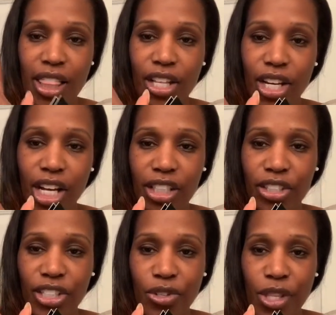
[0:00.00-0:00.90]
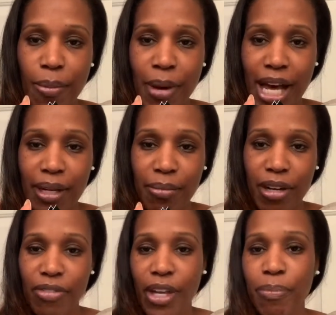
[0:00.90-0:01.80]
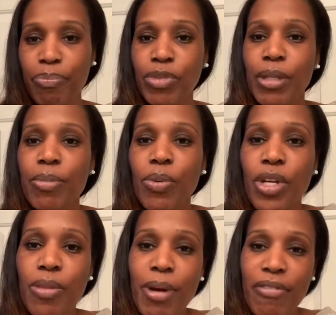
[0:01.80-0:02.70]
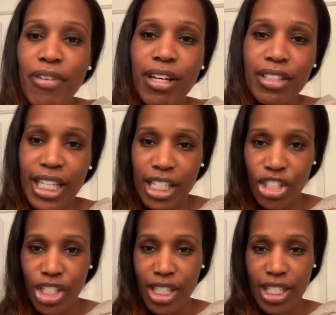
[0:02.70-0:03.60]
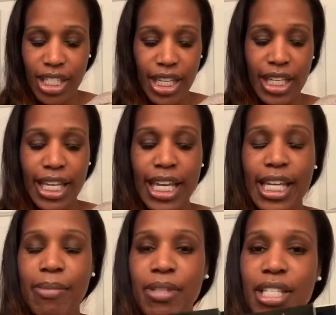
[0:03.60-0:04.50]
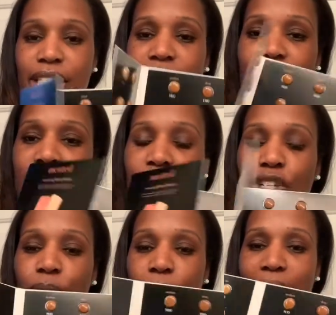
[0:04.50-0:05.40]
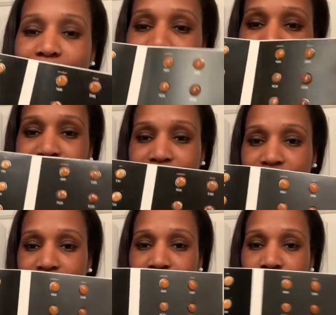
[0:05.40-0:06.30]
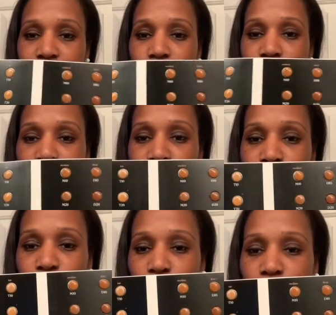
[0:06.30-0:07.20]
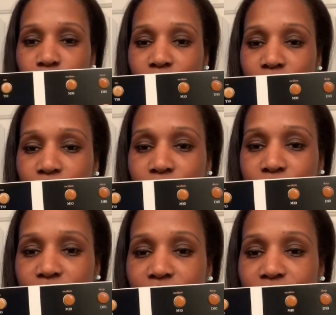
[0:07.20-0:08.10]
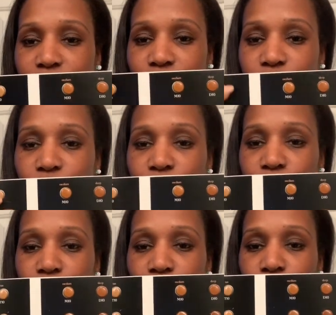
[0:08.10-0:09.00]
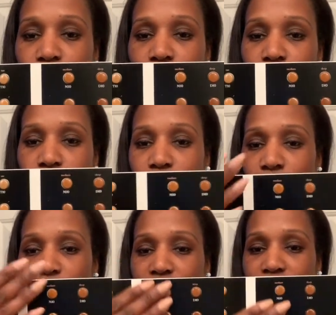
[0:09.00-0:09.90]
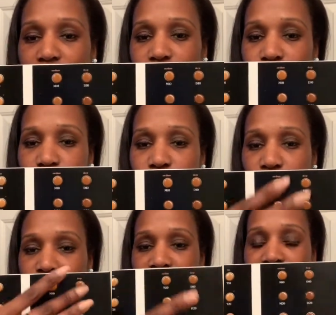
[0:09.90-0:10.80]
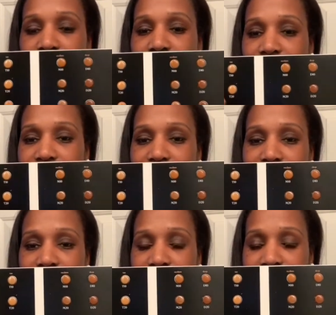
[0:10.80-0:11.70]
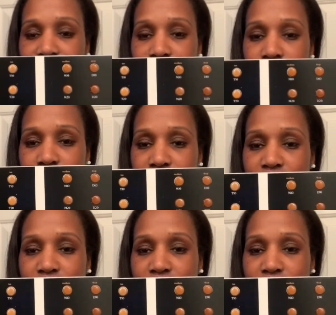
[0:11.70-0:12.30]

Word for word: the color is on the bottom of them. But with my foundation stick came this nice little palette, which will tell you all the colors that it comes in,